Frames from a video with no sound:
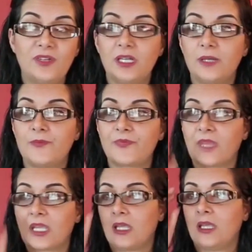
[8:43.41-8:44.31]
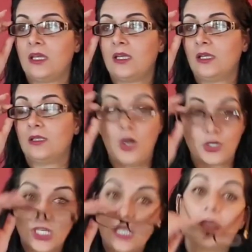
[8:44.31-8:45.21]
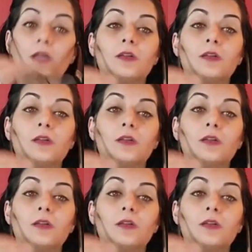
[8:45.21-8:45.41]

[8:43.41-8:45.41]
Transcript: a logic,